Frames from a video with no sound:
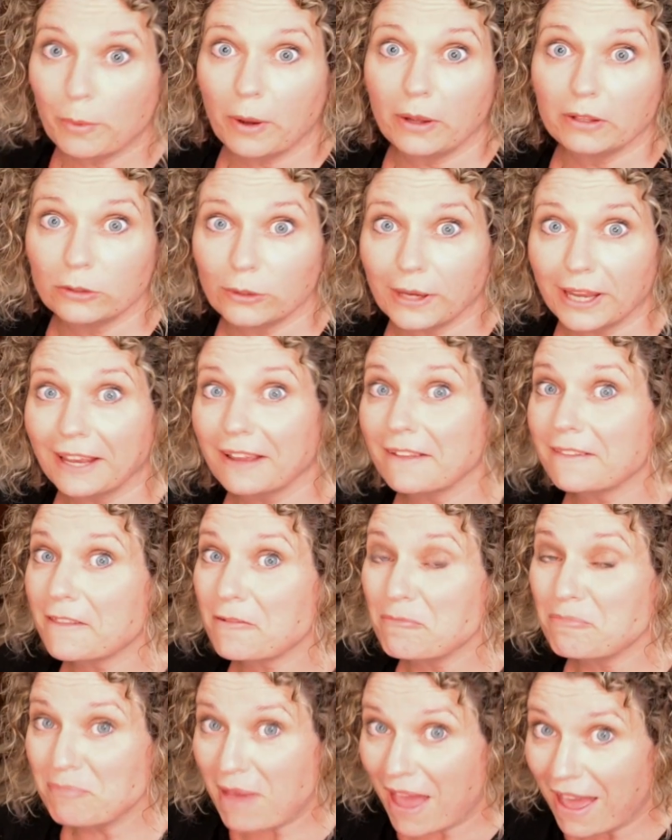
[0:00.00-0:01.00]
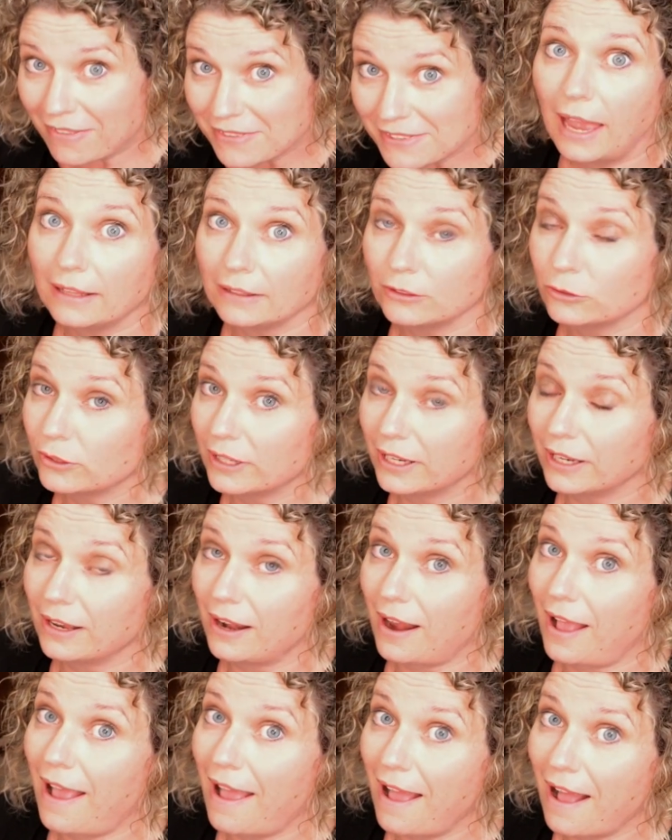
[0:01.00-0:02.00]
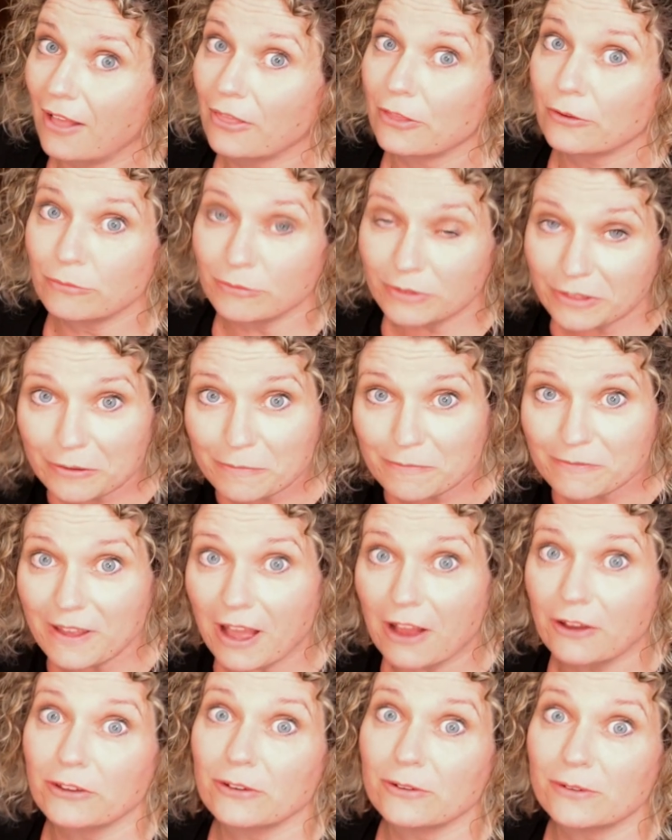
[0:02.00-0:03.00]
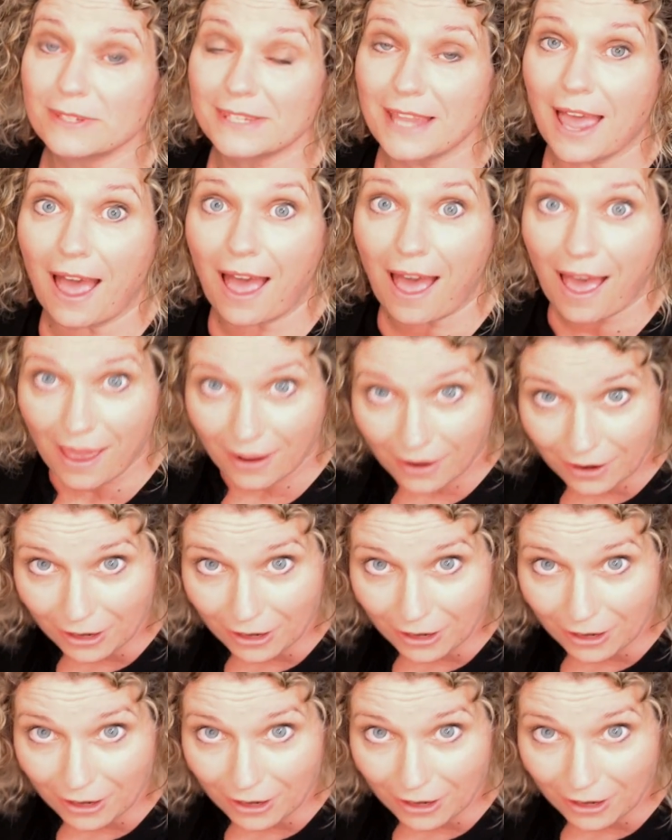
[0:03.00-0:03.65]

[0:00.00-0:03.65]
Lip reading: by looking at the math and looking at how the rhythm values add